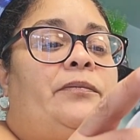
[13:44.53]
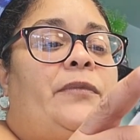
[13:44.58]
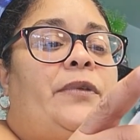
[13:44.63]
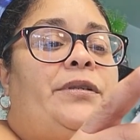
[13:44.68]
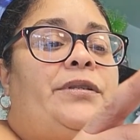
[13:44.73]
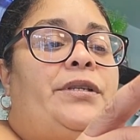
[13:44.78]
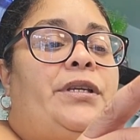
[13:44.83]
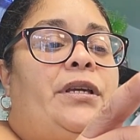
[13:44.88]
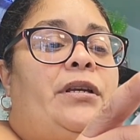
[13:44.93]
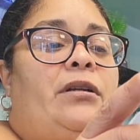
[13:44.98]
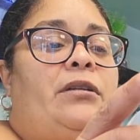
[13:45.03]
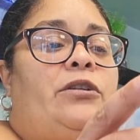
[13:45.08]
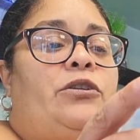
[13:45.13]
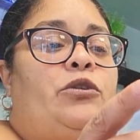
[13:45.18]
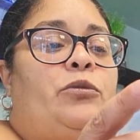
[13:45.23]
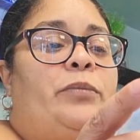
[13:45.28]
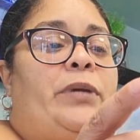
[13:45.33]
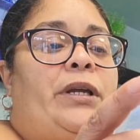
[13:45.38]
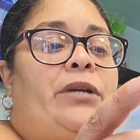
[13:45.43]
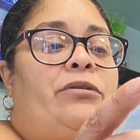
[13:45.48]
see it a
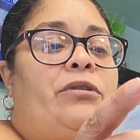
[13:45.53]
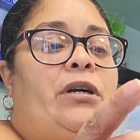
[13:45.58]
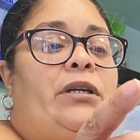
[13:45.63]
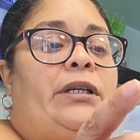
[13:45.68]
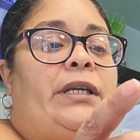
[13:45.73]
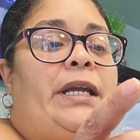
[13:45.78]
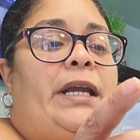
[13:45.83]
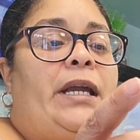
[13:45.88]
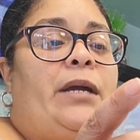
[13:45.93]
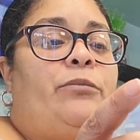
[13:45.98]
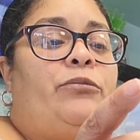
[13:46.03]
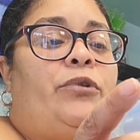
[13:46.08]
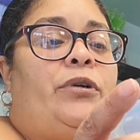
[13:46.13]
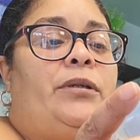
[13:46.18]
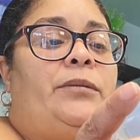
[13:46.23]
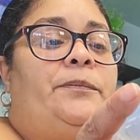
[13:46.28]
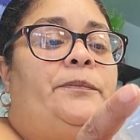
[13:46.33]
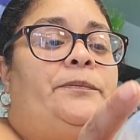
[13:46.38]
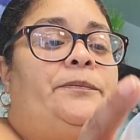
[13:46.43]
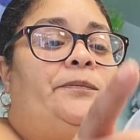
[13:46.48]
little better on
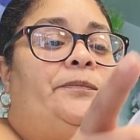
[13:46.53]
camera.